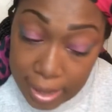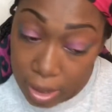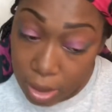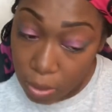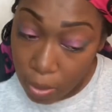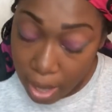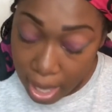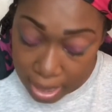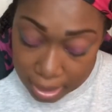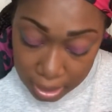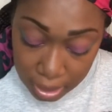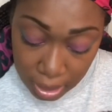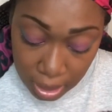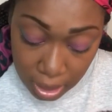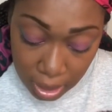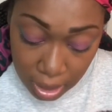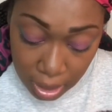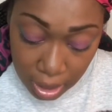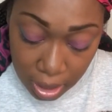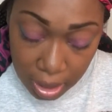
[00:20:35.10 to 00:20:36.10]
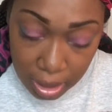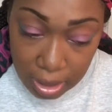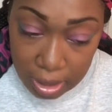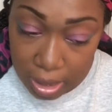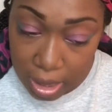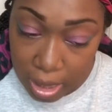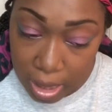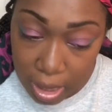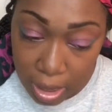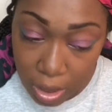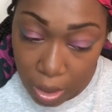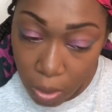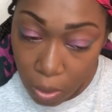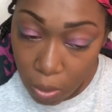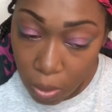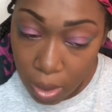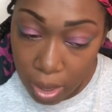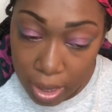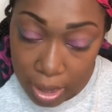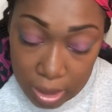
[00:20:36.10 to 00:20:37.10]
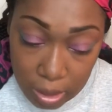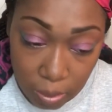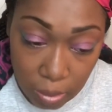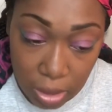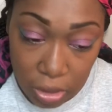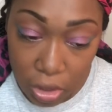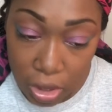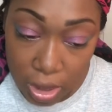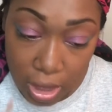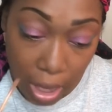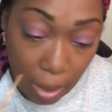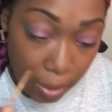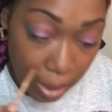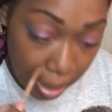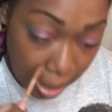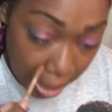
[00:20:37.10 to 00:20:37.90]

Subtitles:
do. I see it didn't go on as much as I would